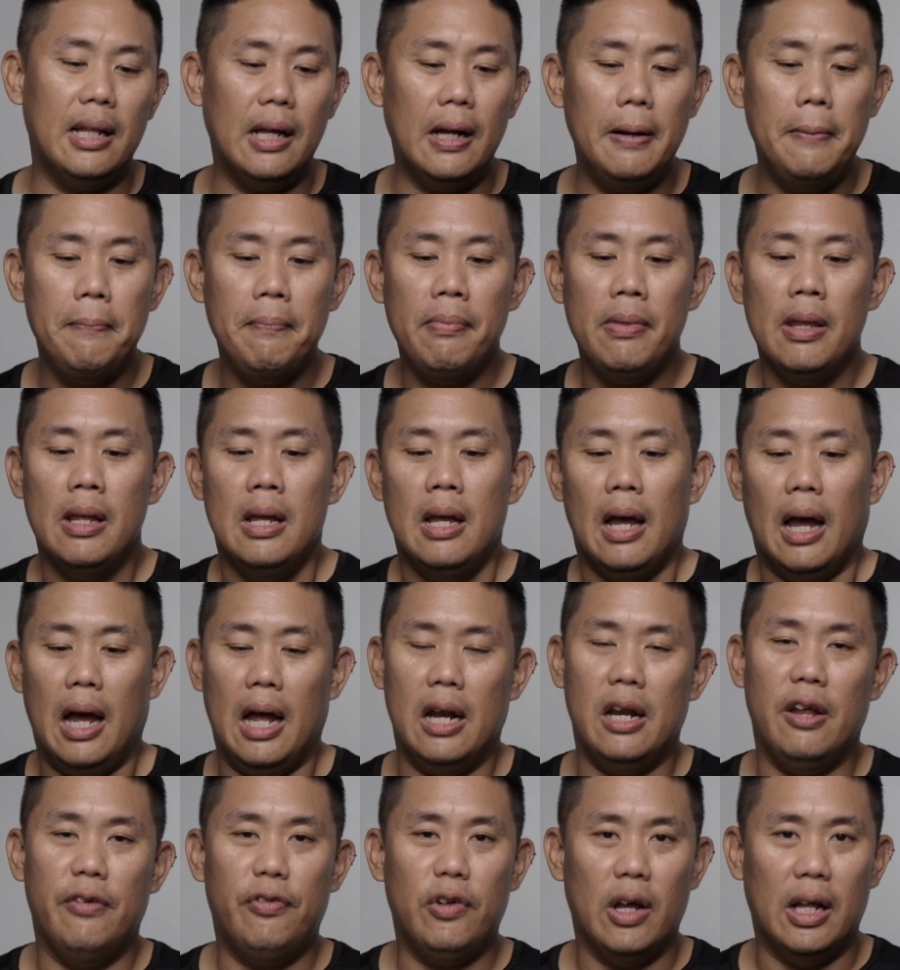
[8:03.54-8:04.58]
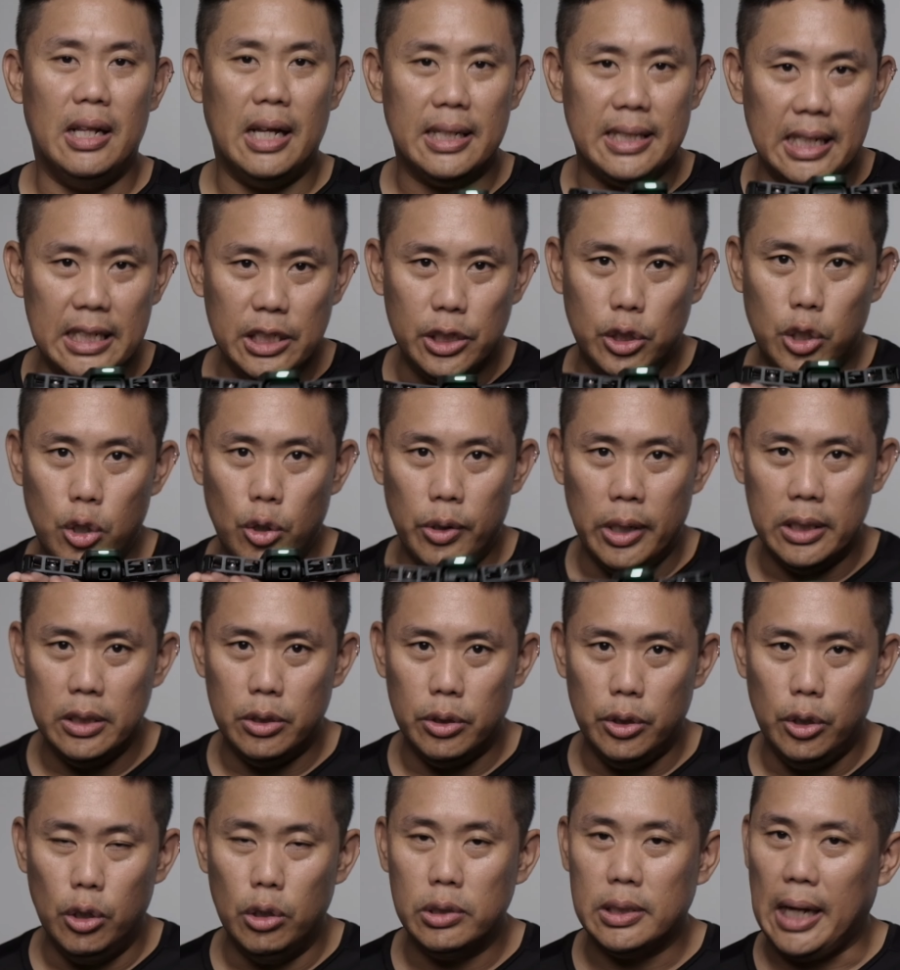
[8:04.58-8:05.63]
lah. And if you're letting children
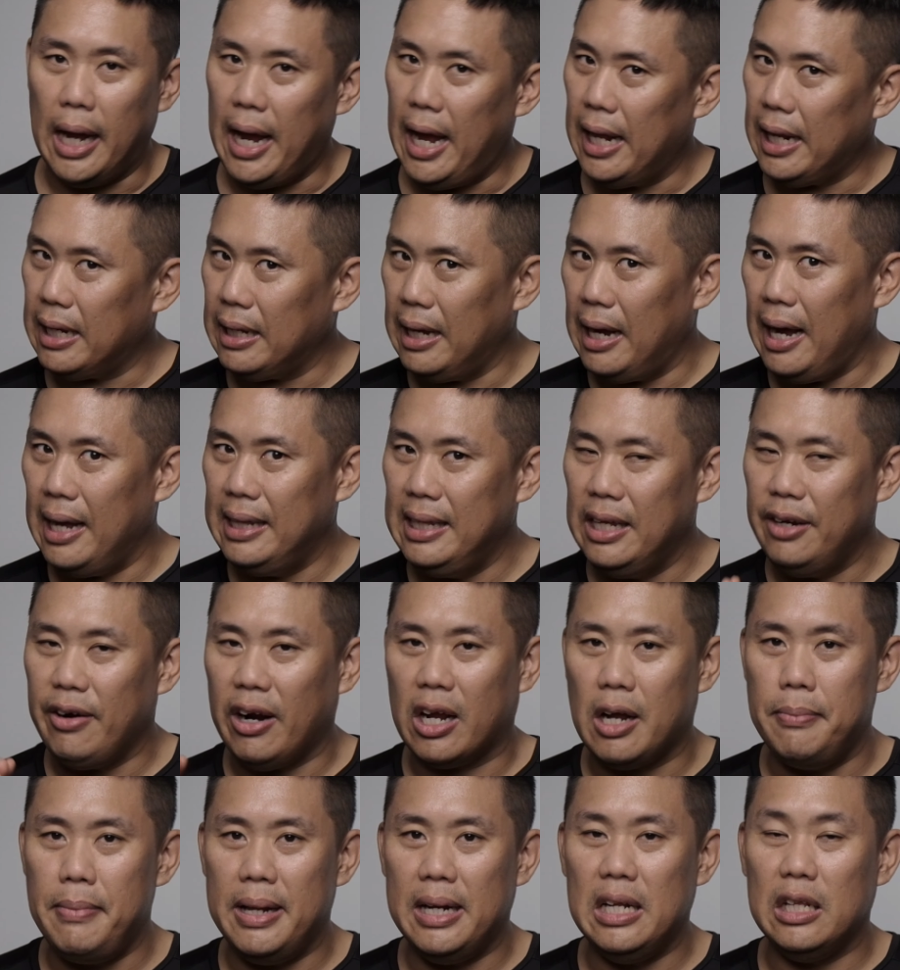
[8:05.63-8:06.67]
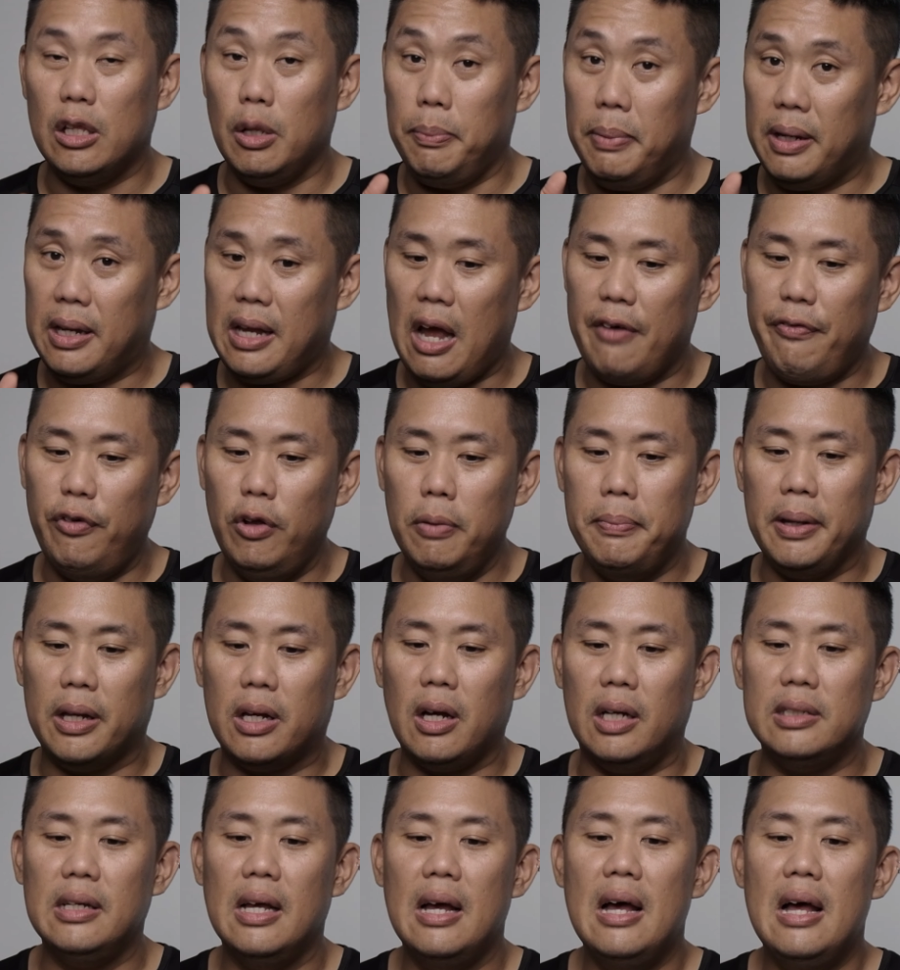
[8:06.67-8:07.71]
to use, I highly recommend it to be careful
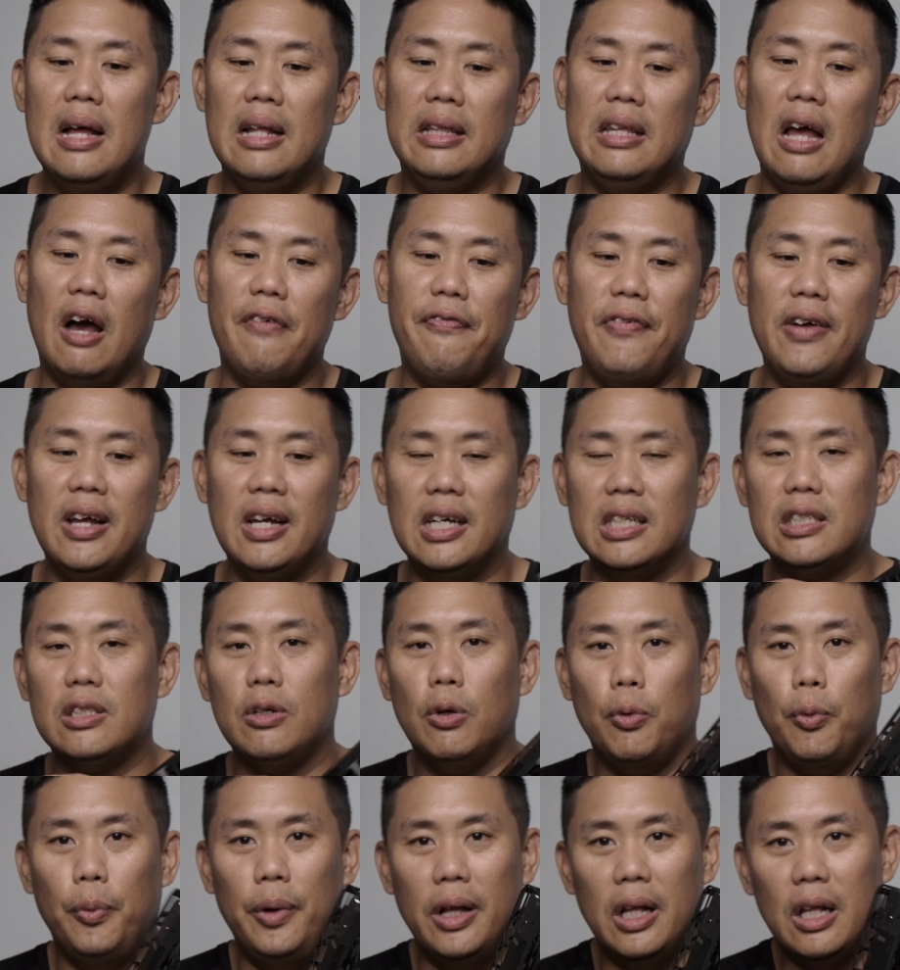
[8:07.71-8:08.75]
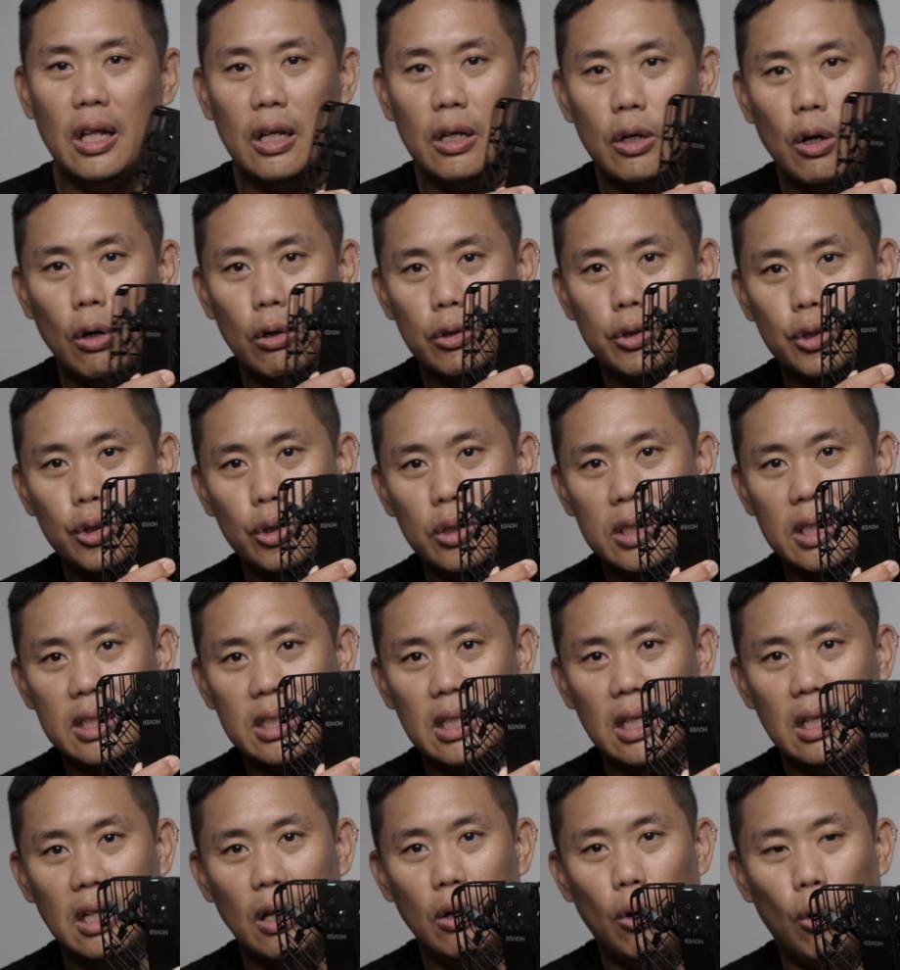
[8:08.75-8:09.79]
because their fingers will go through this
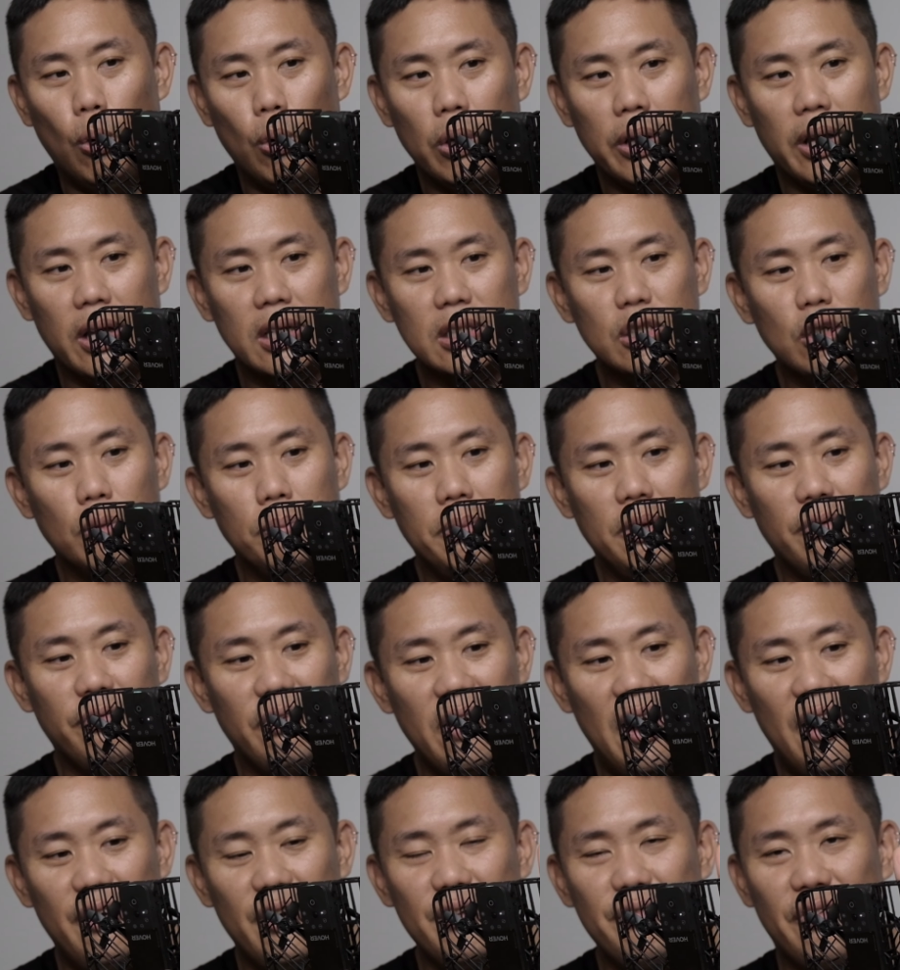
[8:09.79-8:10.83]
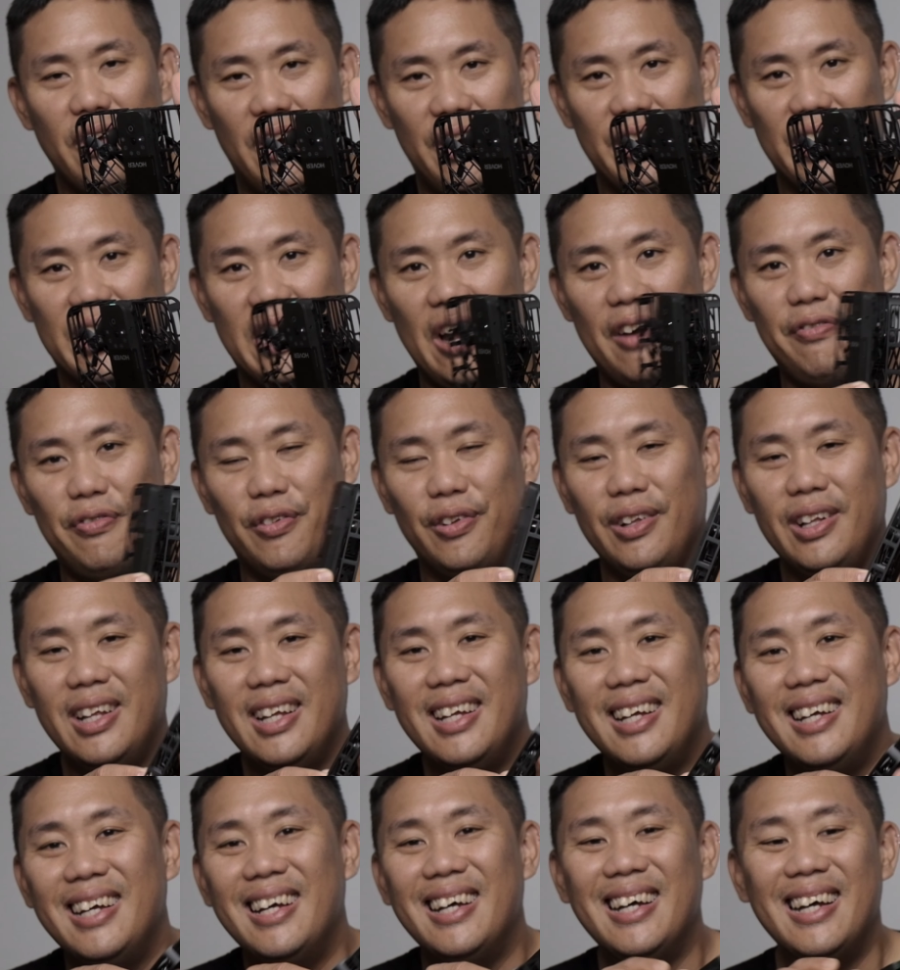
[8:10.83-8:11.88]
little hole here, so be very, very careful.
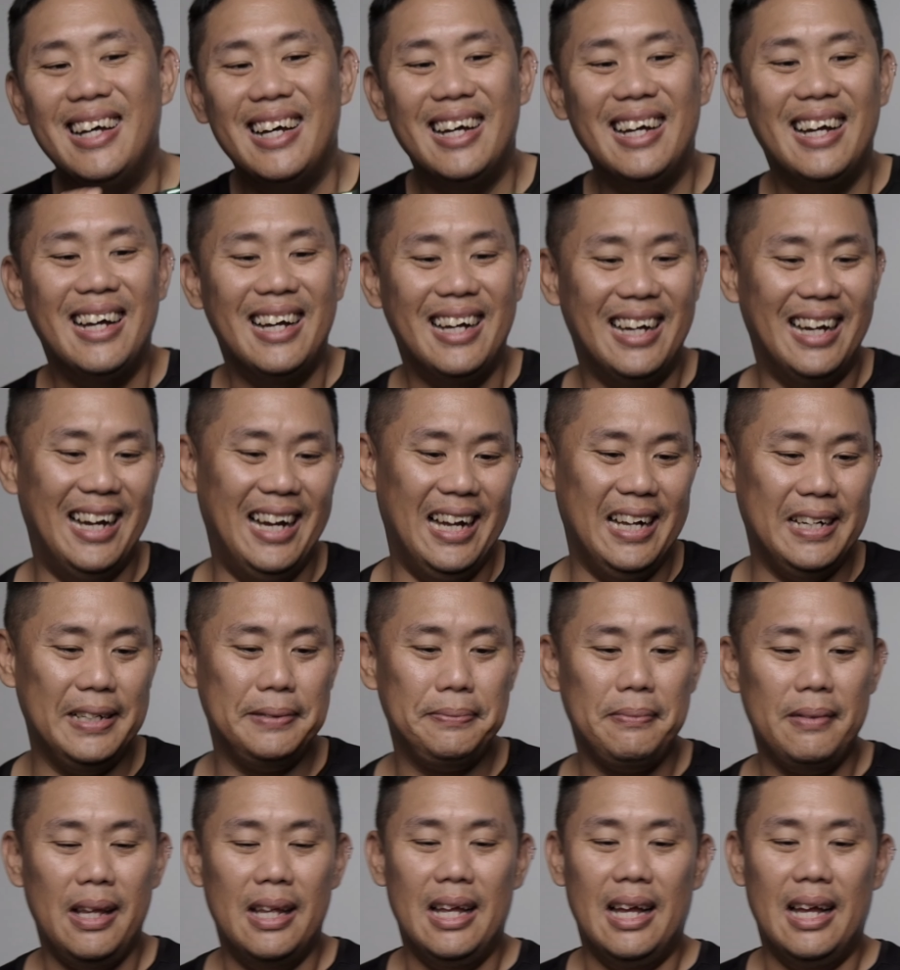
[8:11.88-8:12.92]
And